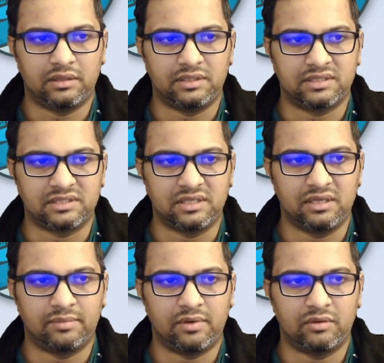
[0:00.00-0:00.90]
discussing
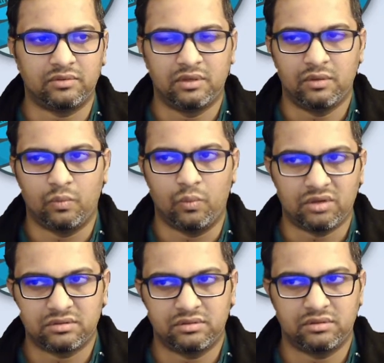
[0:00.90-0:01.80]
about
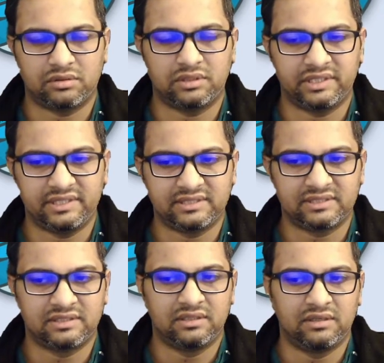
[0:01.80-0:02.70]
what Docker
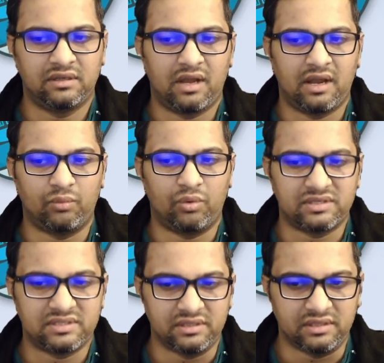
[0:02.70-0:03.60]
is and what
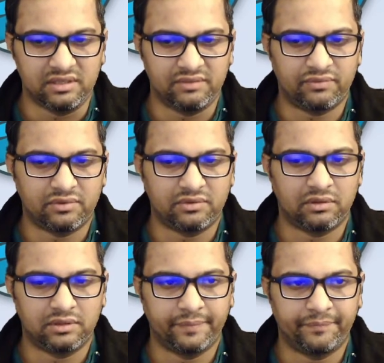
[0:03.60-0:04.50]
is the need for
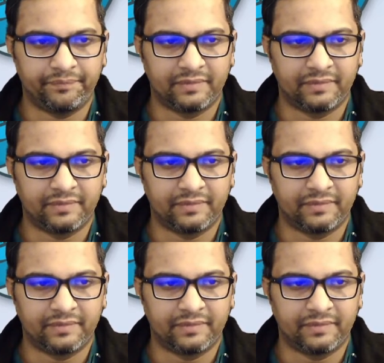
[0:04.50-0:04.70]
Docker